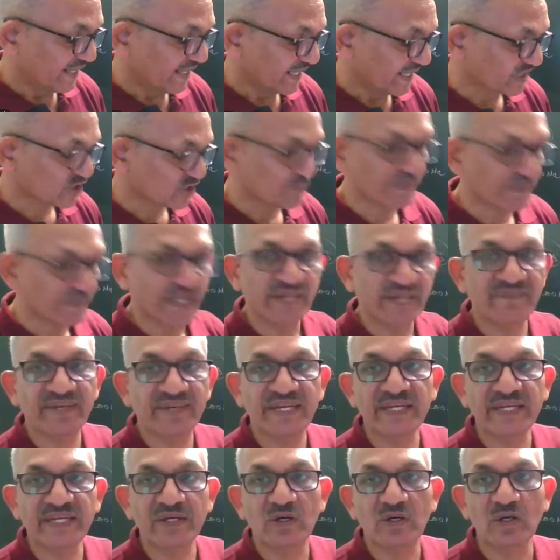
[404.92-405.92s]
Explain
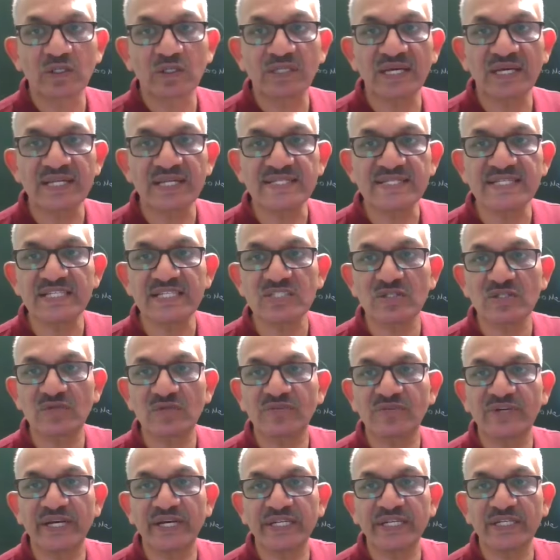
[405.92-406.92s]
why. All the answers
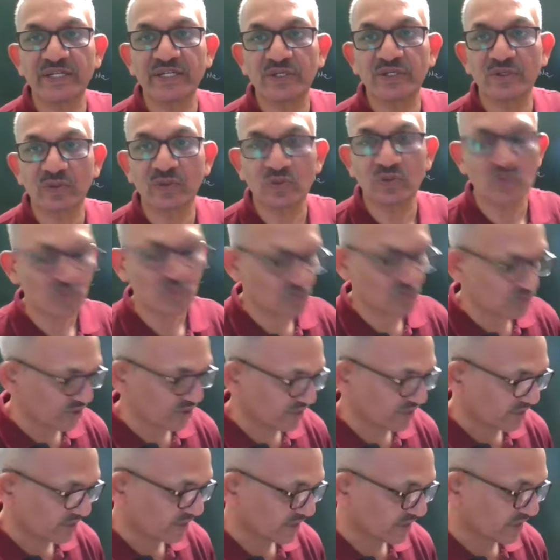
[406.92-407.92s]
you'll find in your
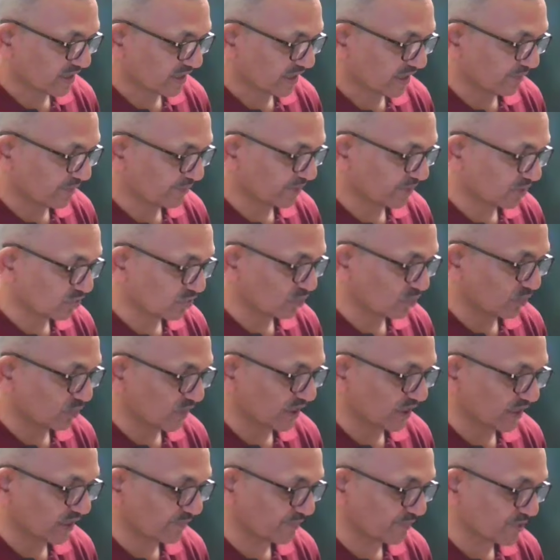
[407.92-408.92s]
notes. Coming to
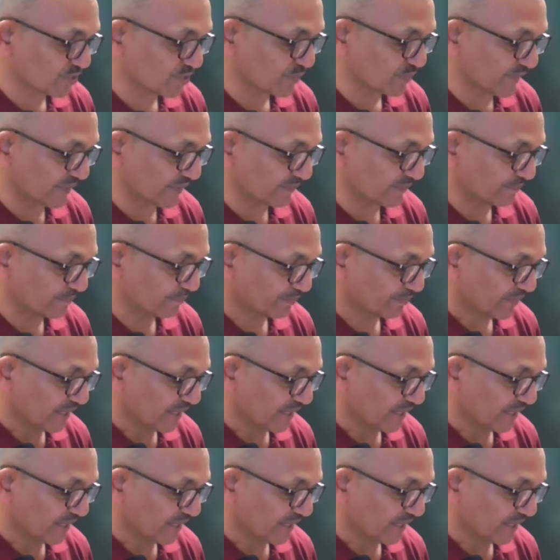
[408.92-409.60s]
what happens when.